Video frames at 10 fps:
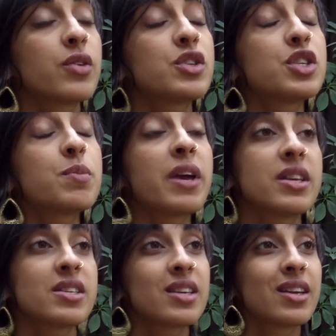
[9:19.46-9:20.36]
there's
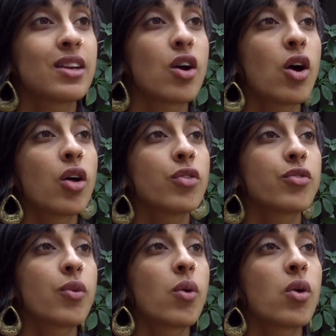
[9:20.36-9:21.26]
space in it all
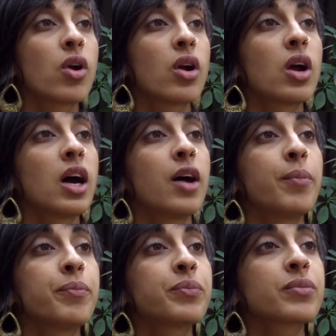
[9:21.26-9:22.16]
for
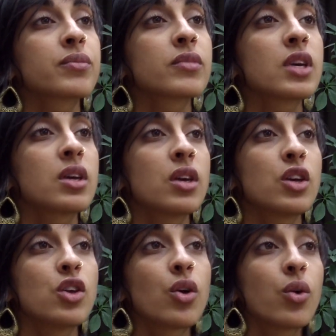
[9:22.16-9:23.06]

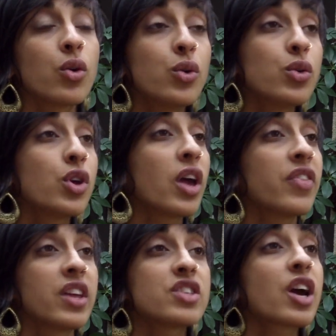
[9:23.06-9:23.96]

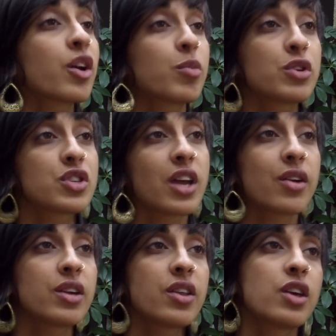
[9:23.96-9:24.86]
the entire
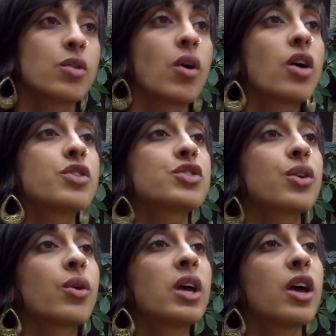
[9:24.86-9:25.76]
personality that you are.
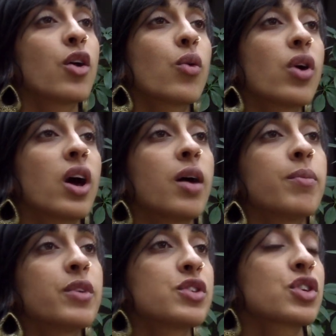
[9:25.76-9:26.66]
So
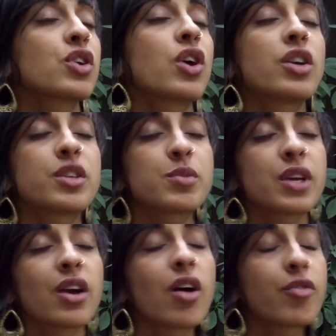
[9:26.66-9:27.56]
there's
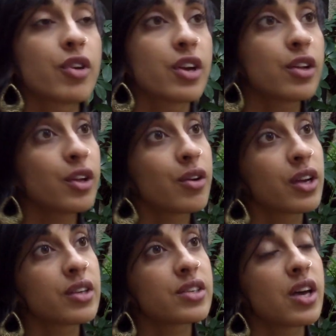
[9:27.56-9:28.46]
concepts like offering
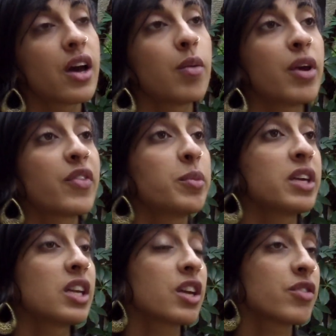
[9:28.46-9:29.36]
clearings at the
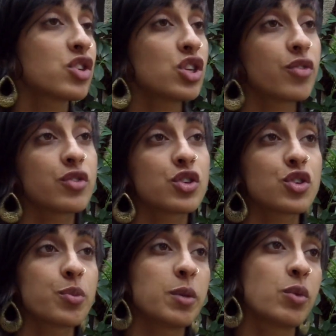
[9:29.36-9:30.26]
beginning of a shift,
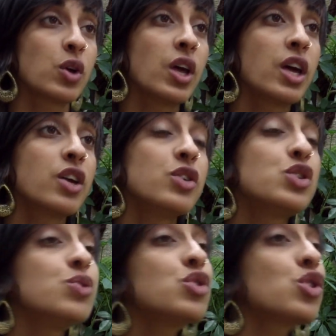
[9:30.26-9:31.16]
just so people
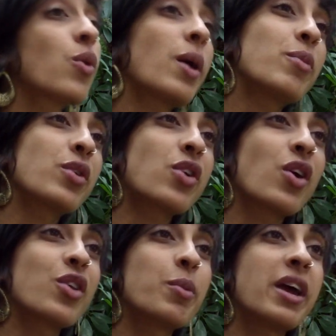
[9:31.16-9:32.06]
do show up with
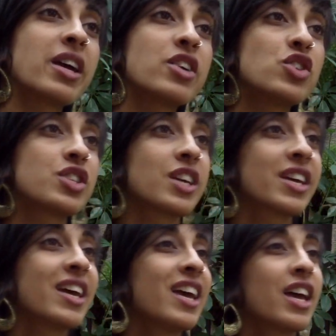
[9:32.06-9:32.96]
all their baggage. It's
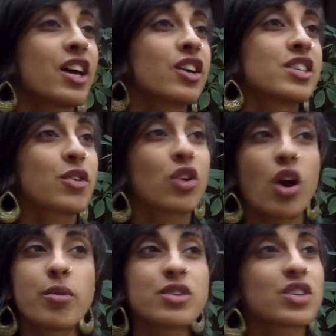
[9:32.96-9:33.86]
like sacred
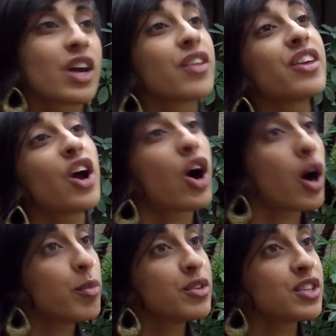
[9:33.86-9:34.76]
commerce is kind of the
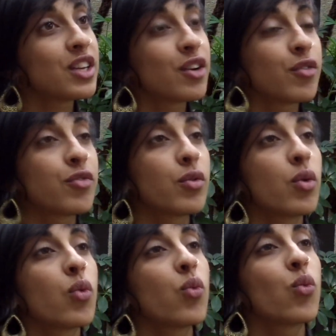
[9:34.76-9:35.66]
opposite of
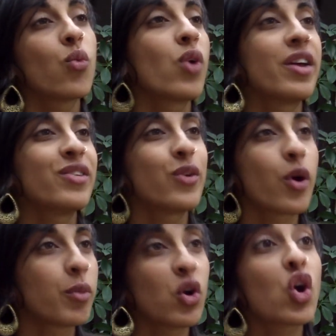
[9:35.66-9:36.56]
what
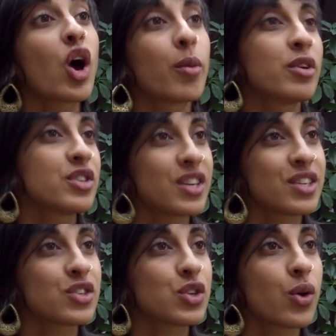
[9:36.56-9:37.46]
normal commerce
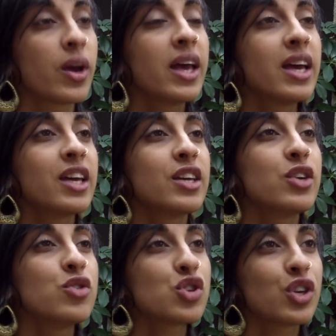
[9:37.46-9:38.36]
is. So
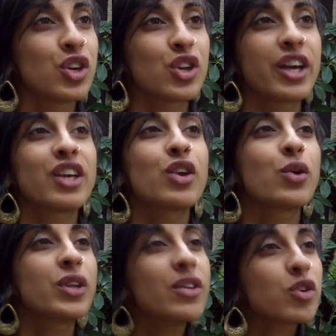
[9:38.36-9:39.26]
usually you're like,
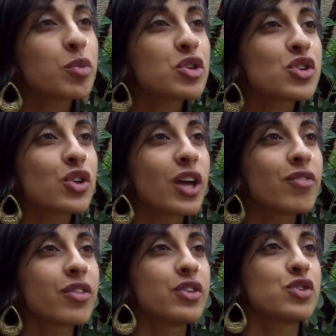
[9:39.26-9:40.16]
leave your personal
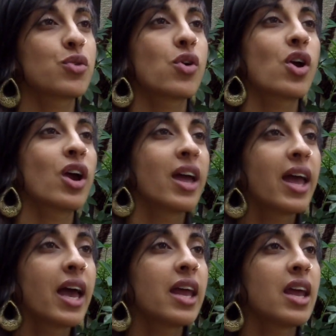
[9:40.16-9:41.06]
life at the door
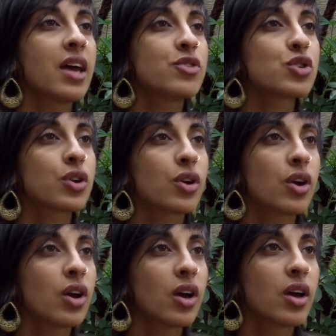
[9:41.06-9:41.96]
and
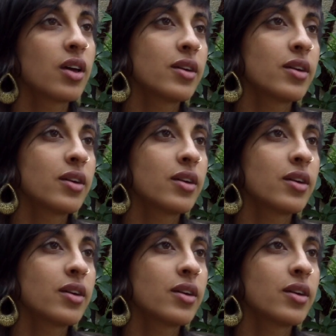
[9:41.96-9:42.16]
enter,